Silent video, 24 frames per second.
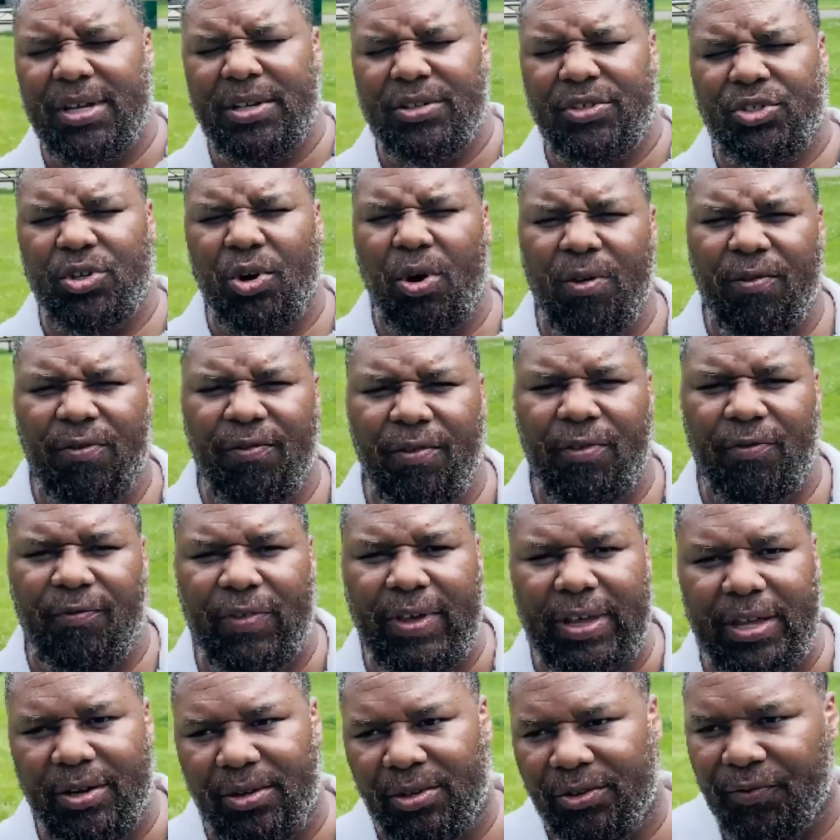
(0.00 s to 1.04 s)
turf
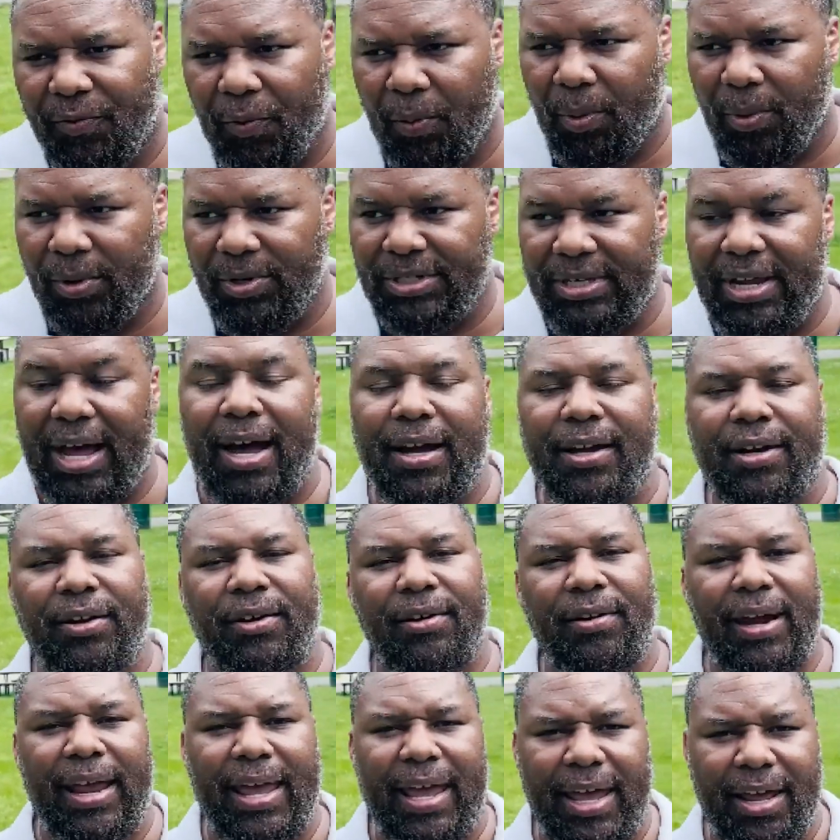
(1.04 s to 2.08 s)
field for soccer
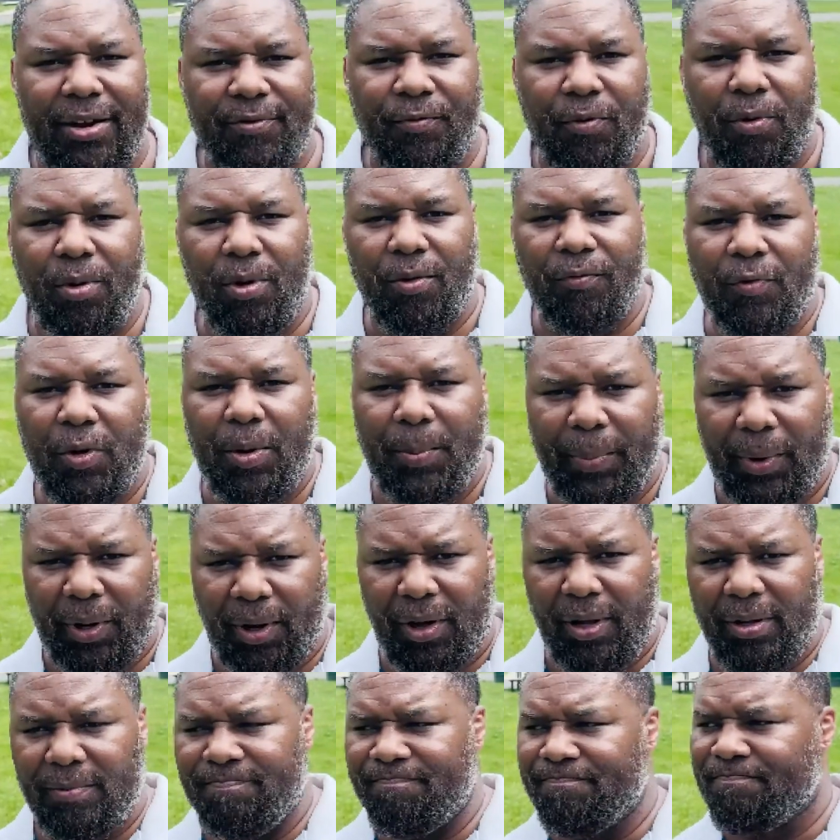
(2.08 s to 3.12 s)
and for
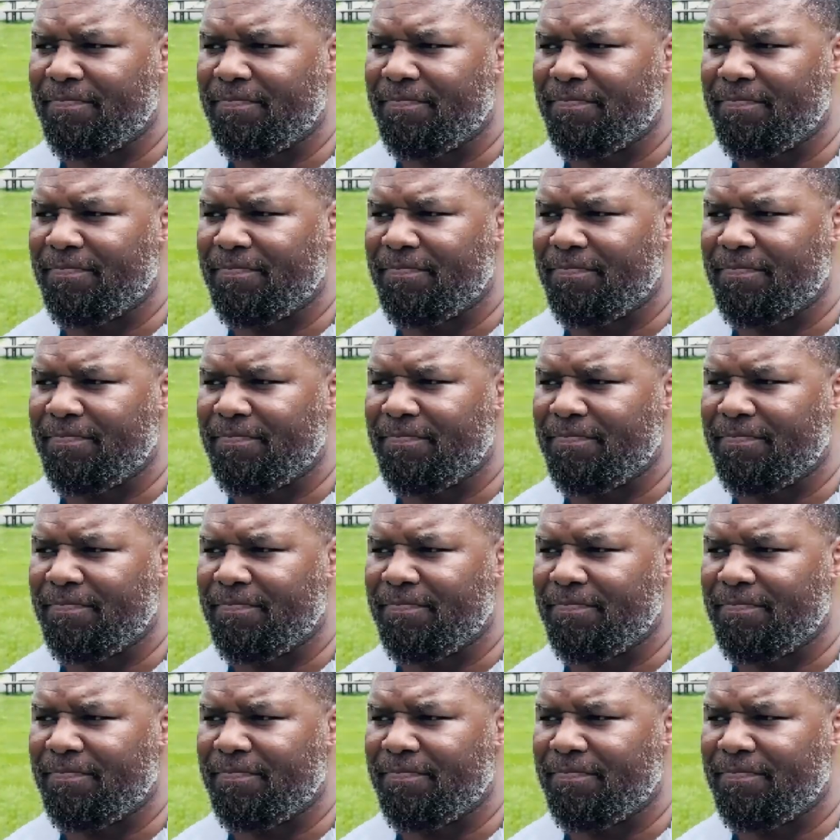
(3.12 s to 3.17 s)
football.